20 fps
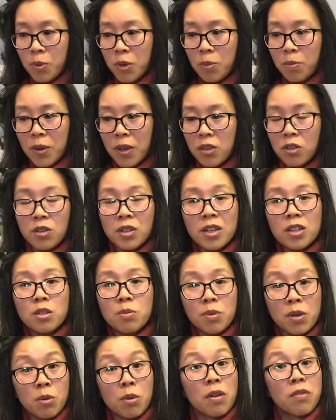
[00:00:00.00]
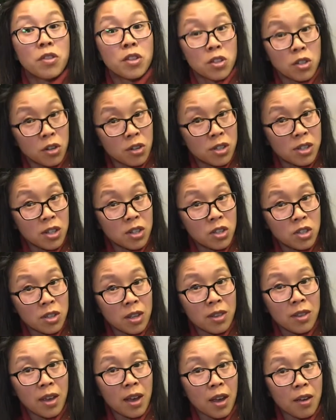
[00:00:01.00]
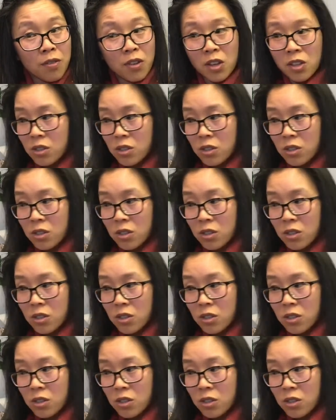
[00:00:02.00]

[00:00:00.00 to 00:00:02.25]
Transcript: but you need to be aware of the dosage that they're having.